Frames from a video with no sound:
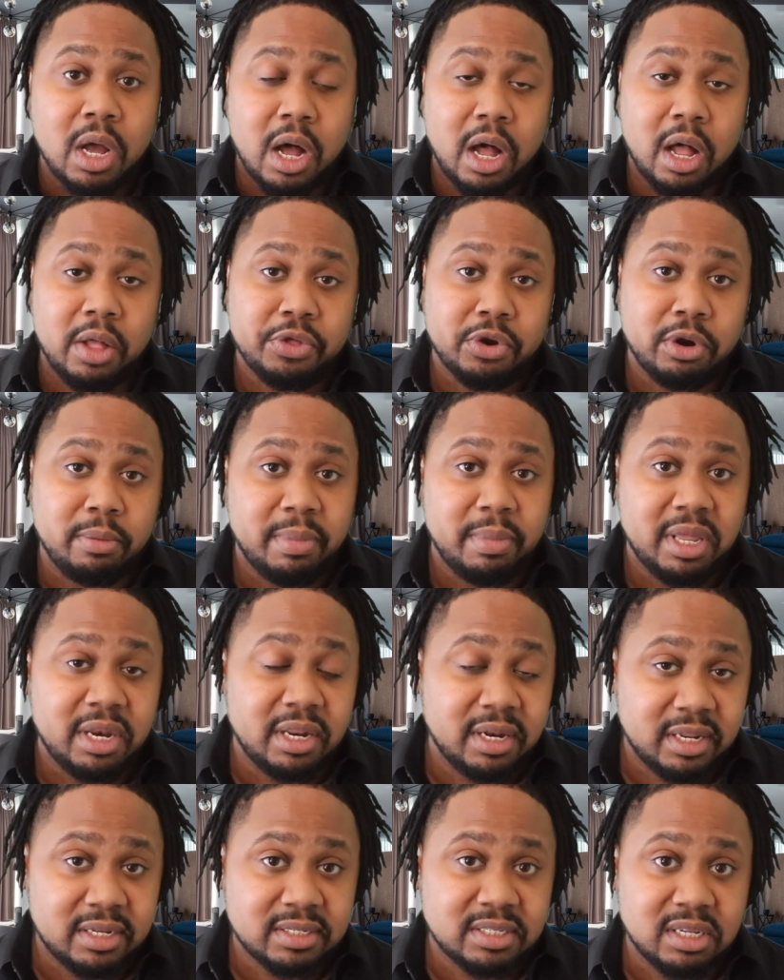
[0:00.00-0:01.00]
other
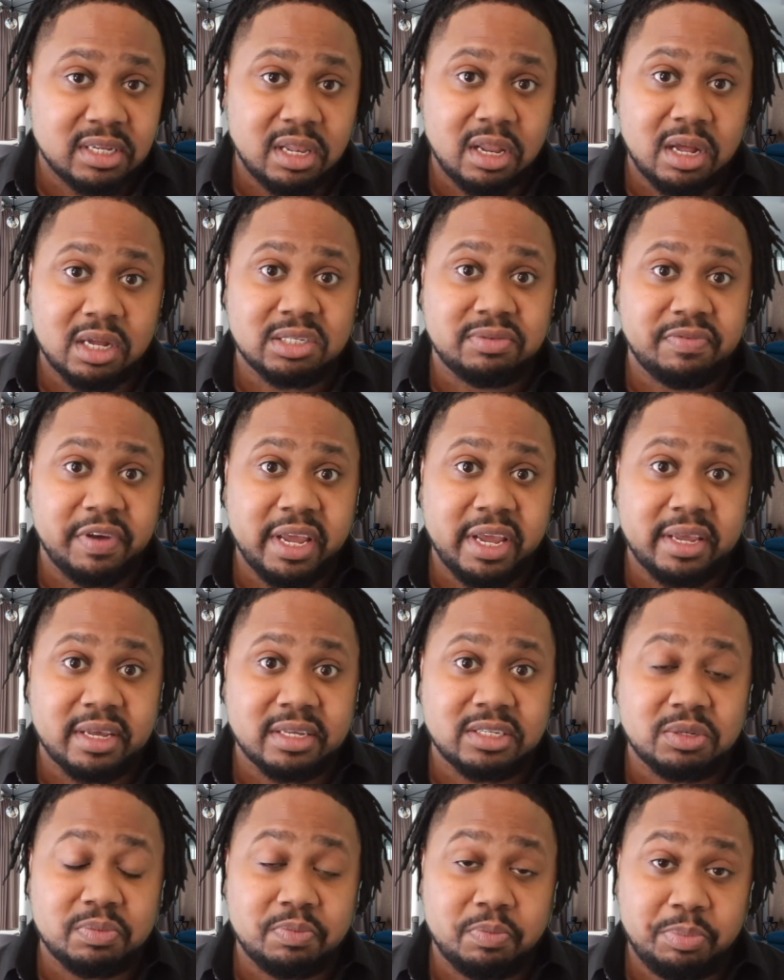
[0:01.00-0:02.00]
amenities in Las
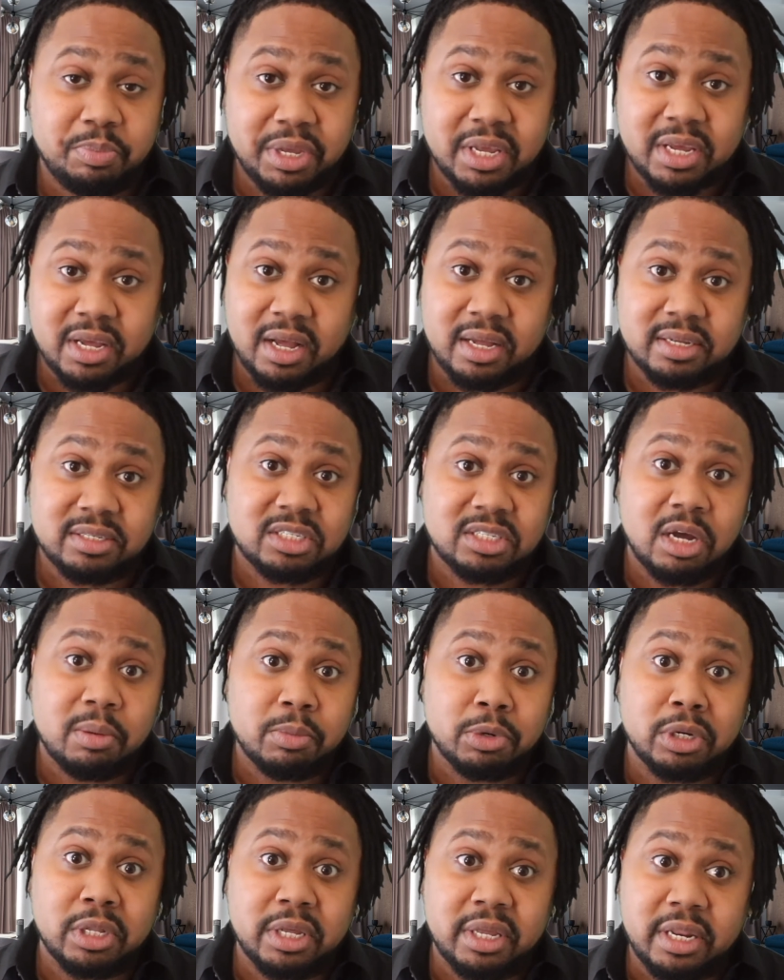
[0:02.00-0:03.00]
Vegas because
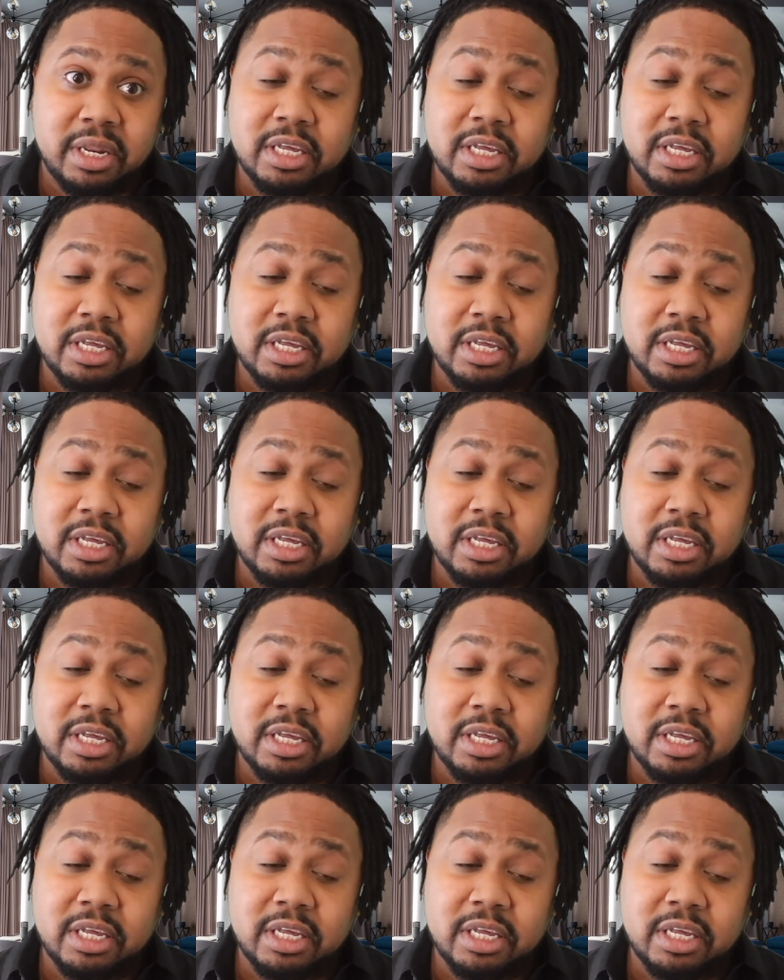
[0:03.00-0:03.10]
Summerlin